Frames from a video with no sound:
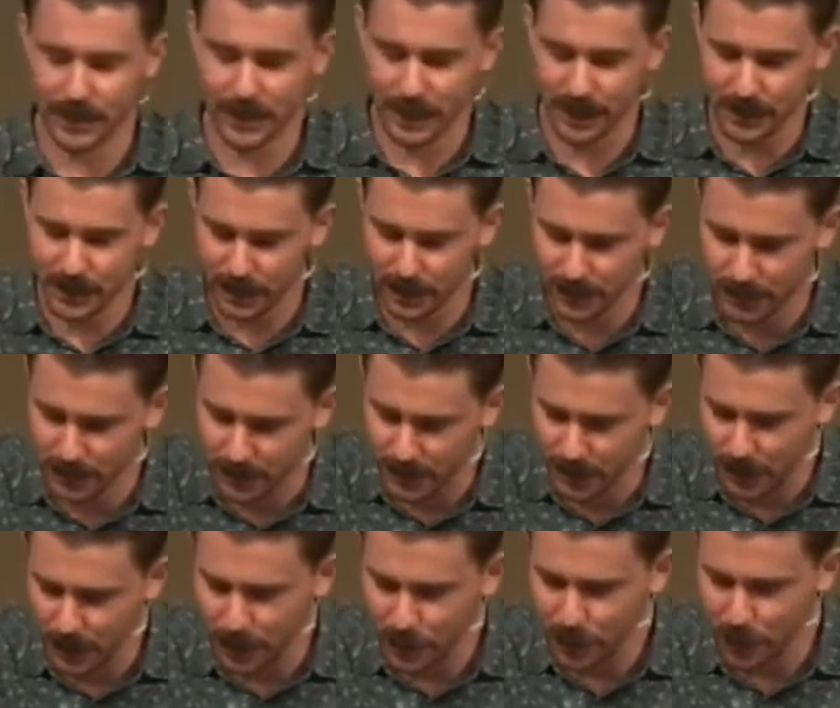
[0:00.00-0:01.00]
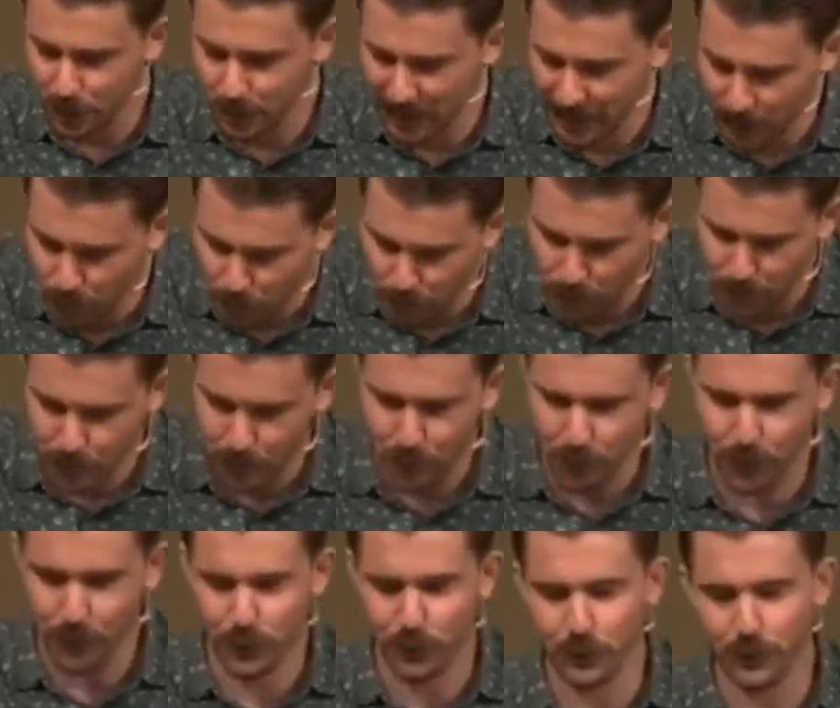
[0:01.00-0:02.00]
ceases to be good
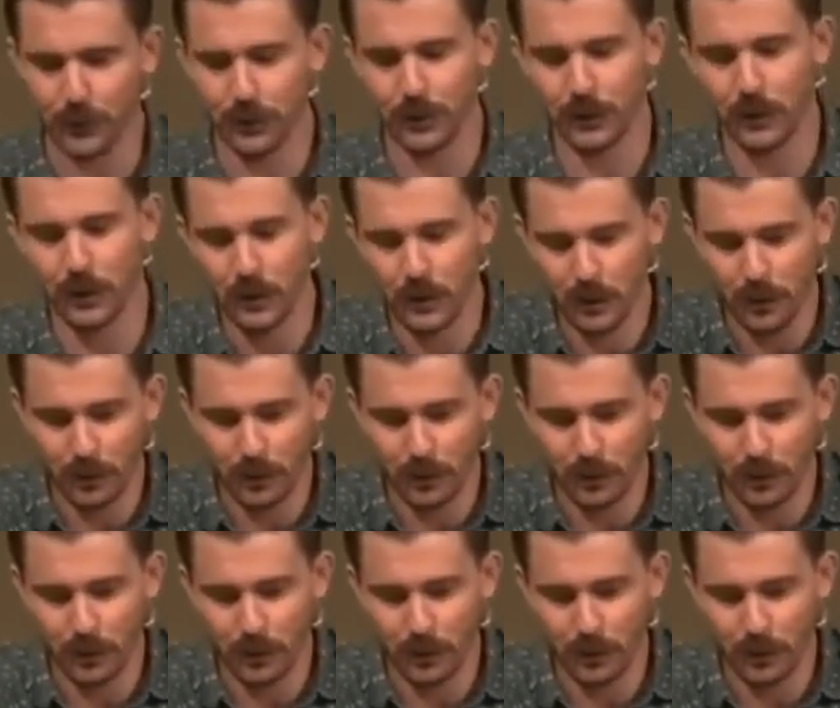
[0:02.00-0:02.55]
news